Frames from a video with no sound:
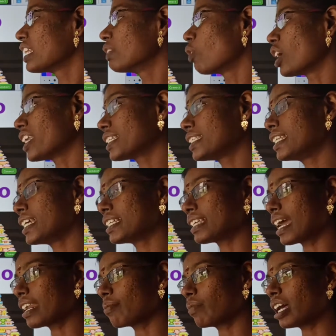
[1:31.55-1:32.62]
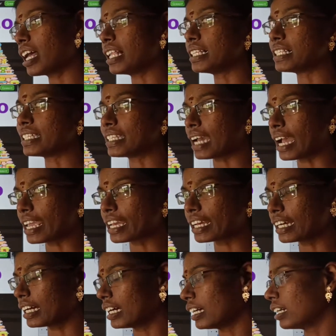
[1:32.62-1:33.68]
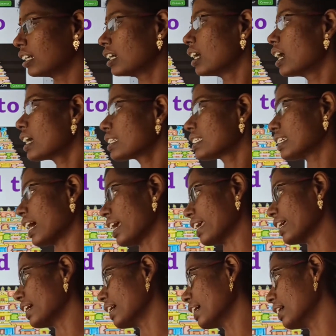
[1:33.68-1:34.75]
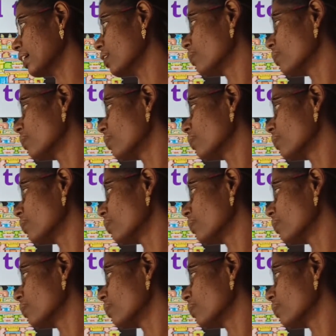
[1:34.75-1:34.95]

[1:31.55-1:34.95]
What is this animal? Tiger. A tiger.